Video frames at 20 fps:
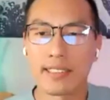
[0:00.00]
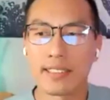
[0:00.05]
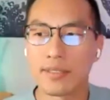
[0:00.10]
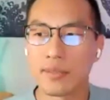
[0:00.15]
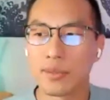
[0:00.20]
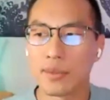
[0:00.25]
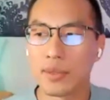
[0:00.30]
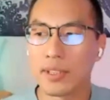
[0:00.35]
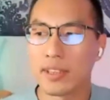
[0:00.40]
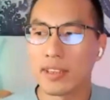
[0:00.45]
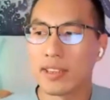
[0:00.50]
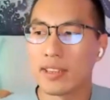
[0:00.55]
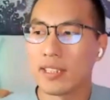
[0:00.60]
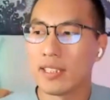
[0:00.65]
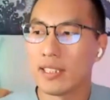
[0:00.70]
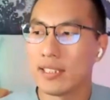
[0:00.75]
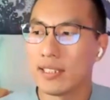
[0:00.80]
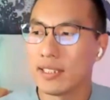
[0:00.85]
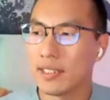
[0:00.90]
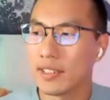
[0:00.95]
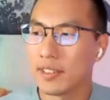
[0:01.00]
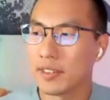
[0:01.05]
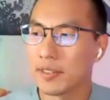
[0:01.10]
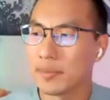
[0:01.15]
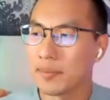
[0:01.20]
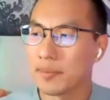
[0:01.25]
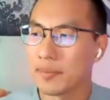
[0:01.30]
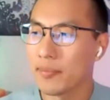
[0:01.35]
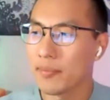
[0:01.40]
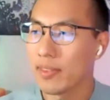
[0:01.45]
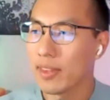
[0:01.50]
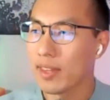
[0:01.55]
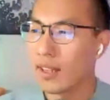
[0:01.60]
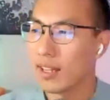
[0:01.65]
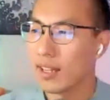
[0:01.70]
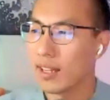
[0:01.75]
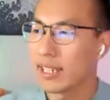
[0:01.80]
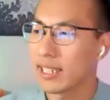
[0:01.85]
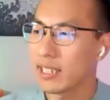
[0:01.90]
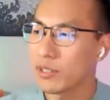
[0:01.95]
with the
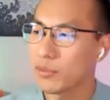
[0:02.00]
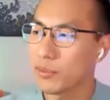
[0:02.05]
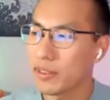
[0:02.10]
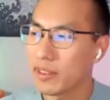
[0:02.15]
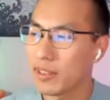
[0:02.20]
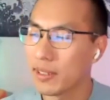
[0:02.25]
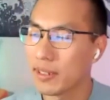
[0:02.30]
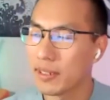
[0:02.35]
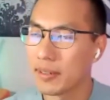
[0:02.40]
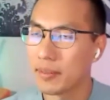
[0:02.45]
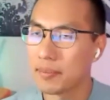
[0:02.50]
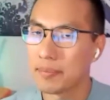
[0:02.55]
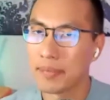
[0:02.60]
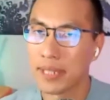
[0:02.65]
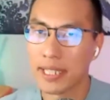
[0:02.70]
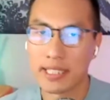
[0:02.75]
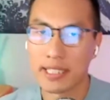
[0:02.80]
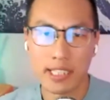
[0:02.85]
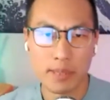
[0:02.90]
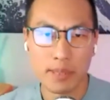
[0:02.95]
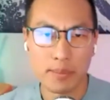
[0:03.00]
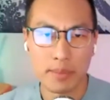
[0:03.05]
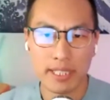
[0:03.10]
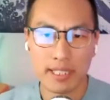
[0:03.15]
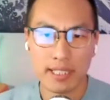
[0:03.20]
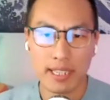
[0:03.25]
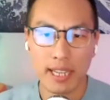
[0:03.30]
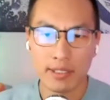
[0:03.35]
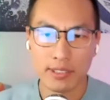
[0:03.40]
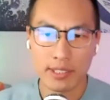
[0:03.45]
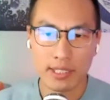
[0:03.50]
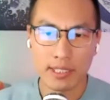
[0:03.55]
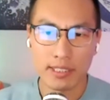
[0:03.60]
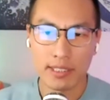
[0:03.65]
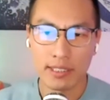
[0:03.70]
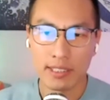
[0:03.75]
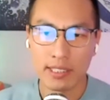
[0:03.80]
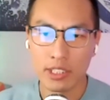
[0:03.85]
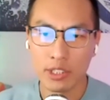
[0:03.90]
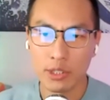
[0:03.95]
I guess with the pandemic and how
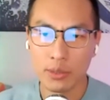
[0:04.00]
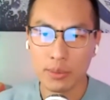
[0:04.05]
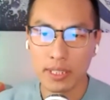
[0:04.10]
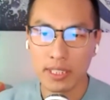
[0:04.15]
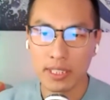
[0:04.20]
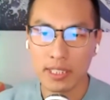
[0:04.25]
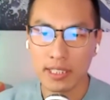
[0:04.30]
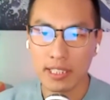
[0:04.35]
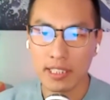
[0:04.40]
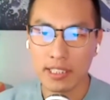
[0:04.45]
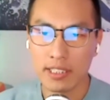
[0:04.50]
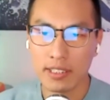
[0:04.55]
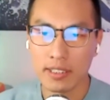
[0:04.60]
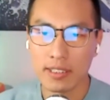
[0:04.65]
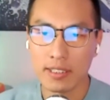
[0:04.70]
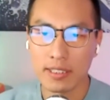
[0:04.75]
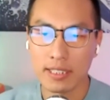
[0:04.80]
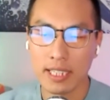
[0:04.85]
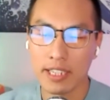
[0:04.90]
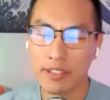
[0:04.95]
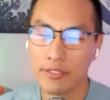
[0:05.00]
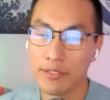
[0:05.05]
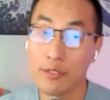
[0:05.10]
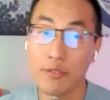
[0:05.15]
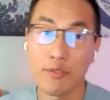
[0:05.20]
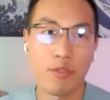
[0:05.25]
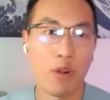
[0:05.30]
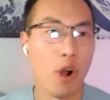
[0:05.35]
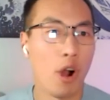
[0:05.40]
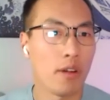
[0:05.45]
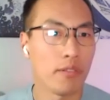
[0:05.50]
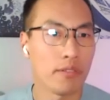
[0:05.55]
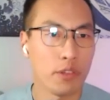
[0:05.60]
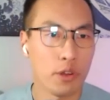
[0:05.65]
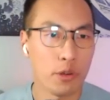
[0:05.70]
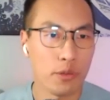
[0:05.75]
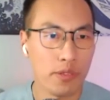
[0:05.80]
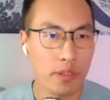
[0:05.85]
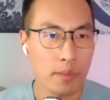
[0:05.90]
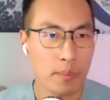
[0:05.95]
situation has kind of evolved
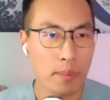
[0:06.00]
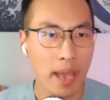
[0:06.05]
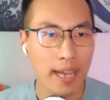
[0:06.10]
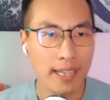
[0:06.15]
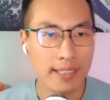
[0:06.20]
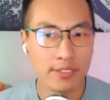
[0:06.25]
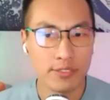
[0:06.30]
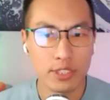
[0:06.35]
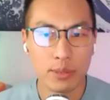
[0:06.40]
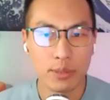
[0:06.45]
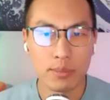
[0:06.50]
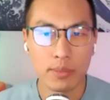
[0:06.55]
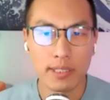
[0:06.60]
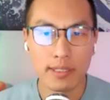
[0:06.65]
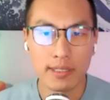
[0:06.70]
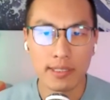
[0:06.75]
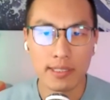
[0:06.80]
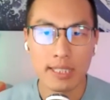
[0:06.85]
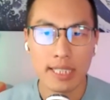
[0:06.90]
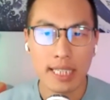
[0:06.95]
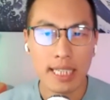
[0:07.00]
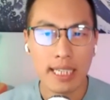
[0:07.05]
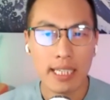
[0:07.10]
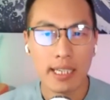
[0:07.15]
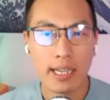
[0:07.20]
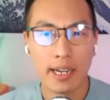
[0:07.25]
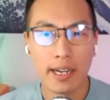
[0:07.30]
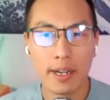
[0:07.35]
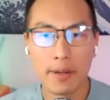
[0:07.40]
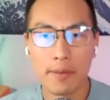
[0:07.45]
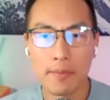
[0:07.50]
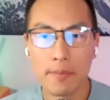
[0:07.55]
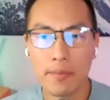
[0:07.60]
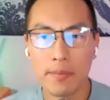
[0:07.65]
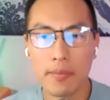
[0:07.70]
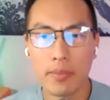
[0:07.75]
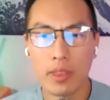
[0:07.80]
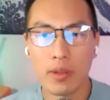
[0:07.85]
over the past few months, um,